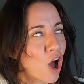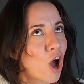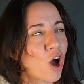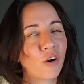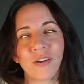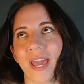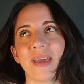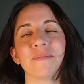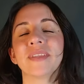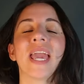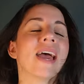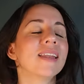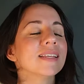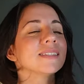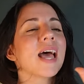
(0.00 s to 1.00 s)
Okay,
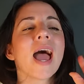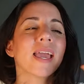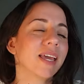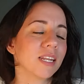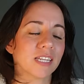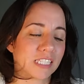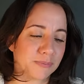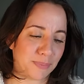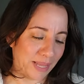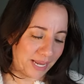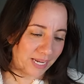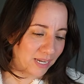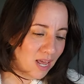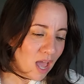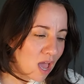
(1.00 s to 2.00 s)
Candace, I can
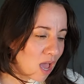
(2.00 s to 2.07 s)
explain.